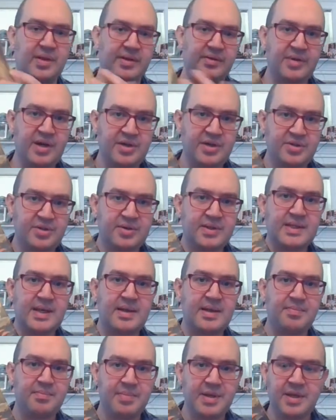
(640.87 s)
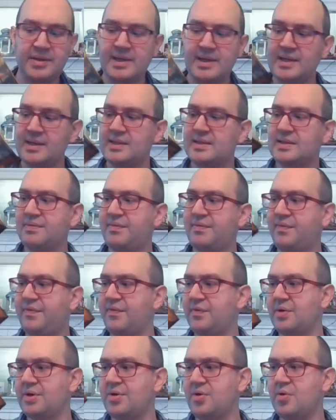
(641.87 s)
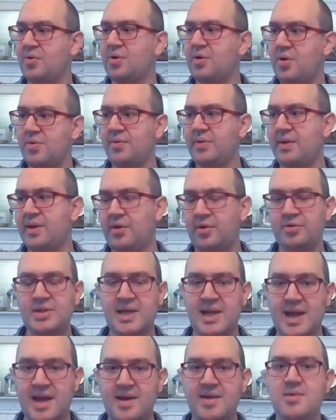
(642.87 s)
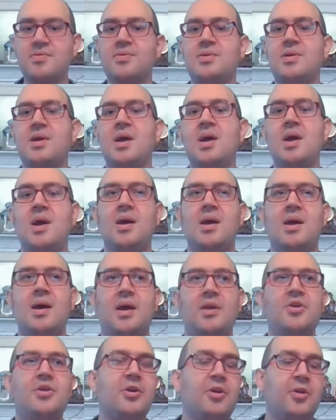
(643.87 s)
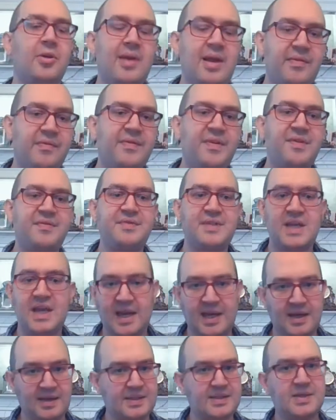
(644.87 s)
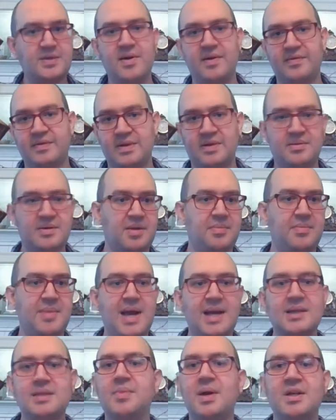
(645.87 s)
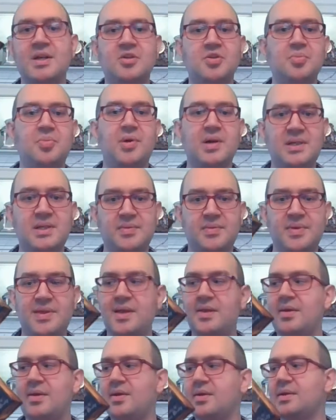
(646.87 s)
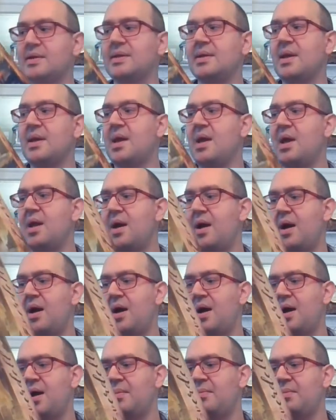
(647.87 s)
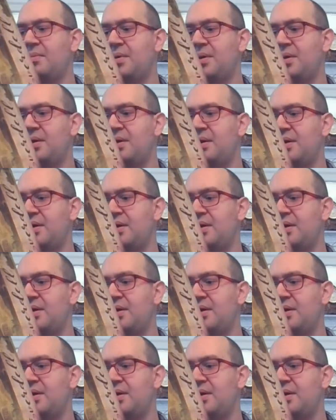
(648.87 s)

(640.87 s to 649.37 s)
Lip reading: woodland creatures and buildings for your own little town, and you can only have 15, so you have to maximize your points within those. The